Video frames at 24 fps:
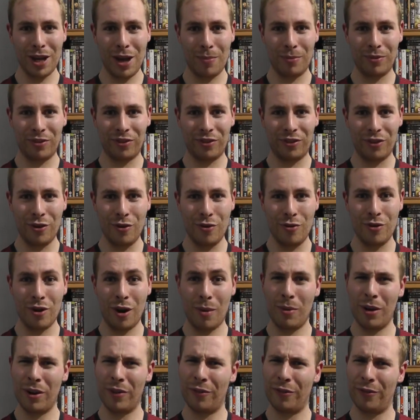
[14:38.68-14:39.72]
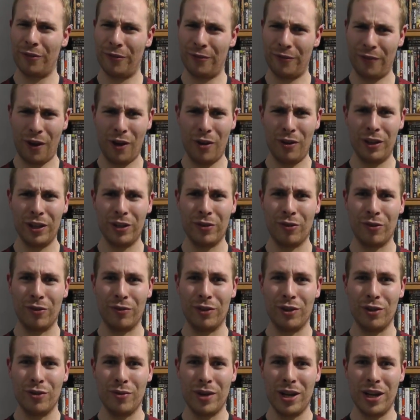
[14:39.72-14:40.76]
up soon, I might finally
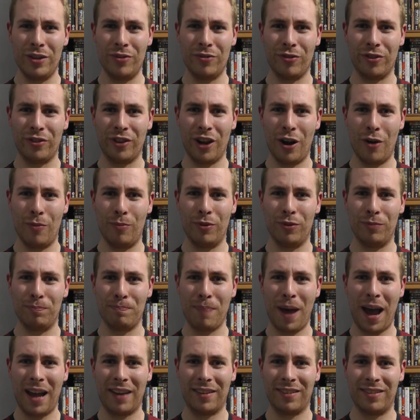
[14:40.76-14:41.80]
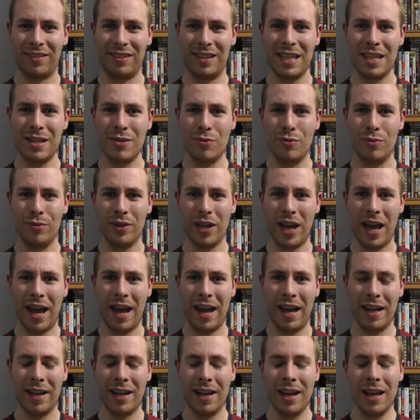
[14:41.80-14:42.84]
review Idris Elba's Bastille
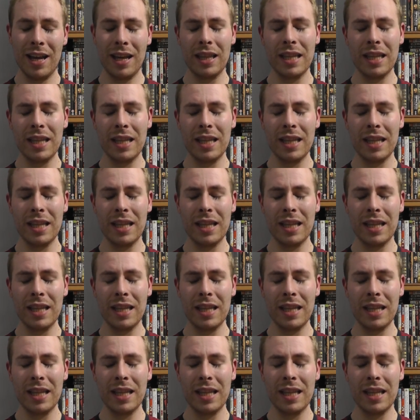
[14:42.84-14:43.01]
Day,